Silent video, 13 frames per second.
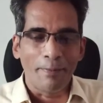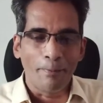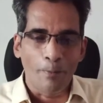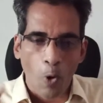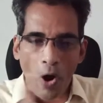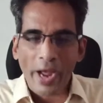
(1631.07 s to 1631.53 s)

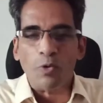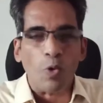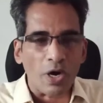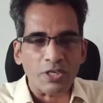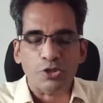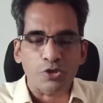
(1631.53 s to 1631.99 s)
boy
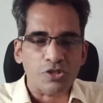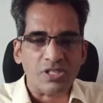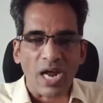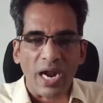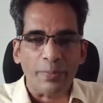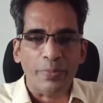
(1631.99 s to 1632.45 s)
wants to
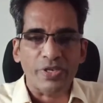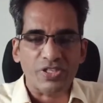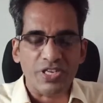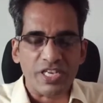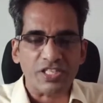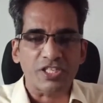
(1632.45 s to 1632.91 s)
start
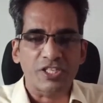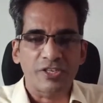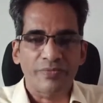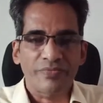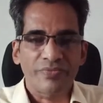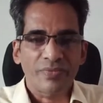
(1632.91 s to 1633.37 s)

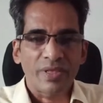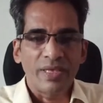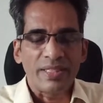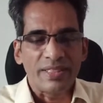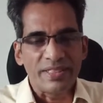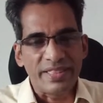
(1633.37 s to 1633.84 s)
business,
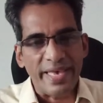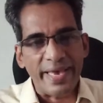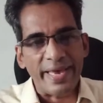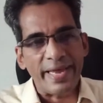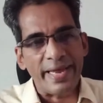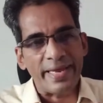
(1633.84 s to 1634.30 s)

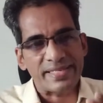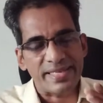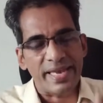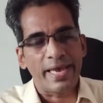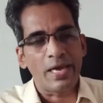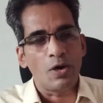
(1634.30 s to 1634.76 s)
they
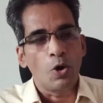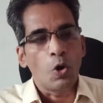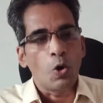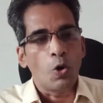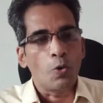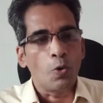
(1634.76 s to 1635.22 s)
say,
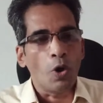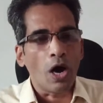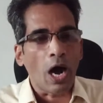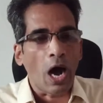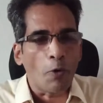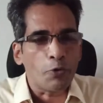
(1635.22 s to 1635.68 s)

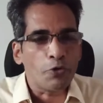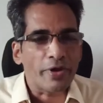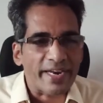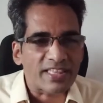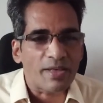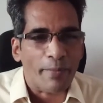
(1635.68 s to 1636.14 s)
how do you
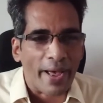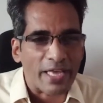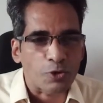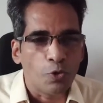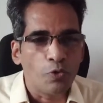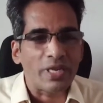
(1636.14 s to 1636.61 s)
get the
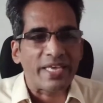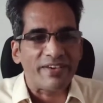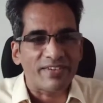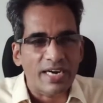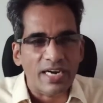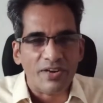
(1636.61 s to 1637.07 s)
match? Who will
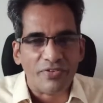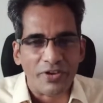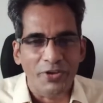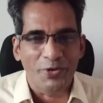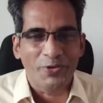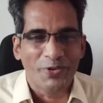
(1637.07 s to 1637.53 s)
give girl for
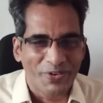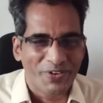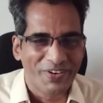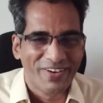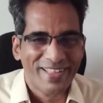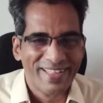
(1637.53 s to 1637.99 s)

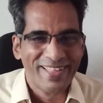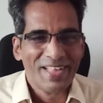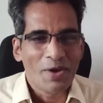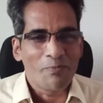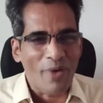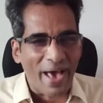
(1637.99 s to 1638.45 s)
you?
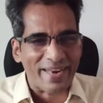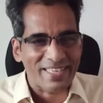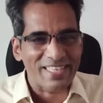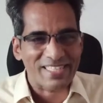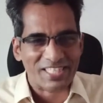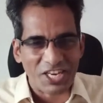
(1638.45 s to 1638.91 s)

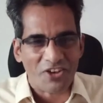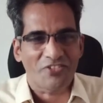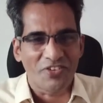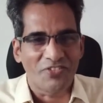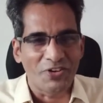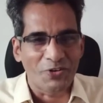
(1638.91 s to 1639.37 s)
Marriage is
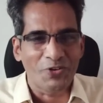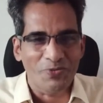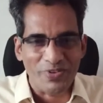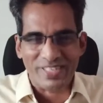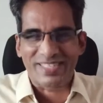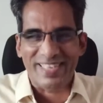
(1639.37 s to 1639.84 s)
tough if you
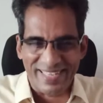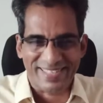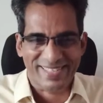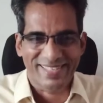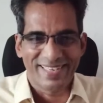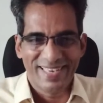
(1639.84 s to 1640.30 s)
do
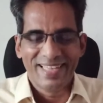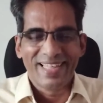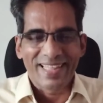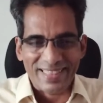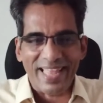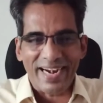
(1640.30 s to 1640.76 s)
business.
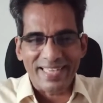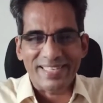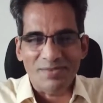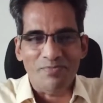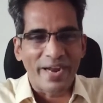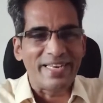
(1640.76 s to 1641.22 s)
That is
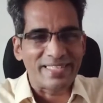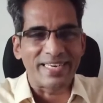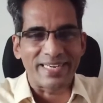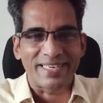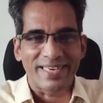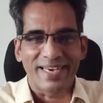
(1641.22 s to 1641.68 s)
the
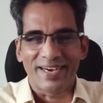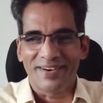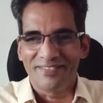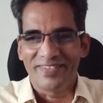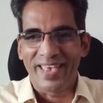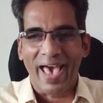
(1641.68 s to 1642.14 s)

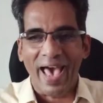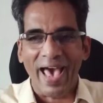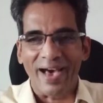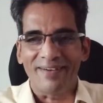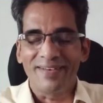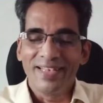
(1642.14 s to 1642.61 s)
mindset we
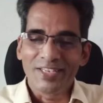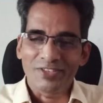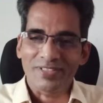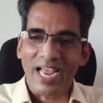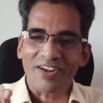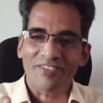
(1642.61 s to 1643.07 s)
have.
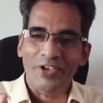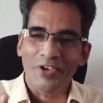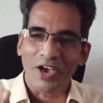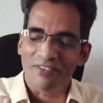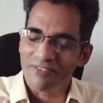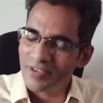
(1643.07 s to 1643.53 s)
So that way
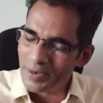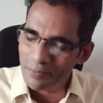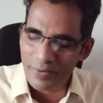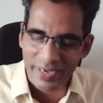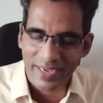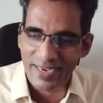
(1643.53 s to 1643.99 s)
you have
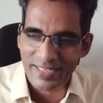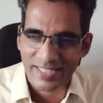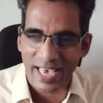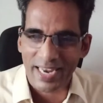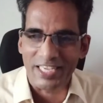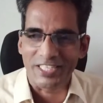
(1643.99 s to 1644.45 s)
very big
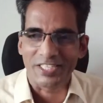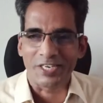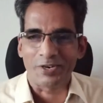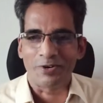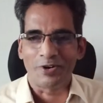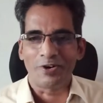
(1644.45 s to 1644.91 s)
challenge,
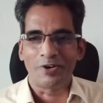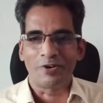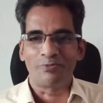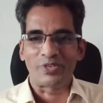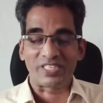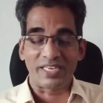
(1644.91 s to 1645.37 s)

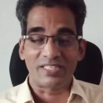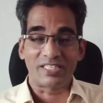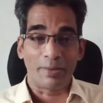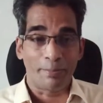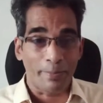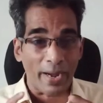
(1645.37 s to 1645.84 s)
Ms.
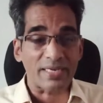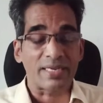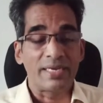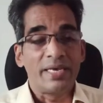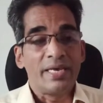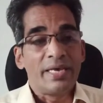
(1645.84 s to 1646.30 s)
Kansal. But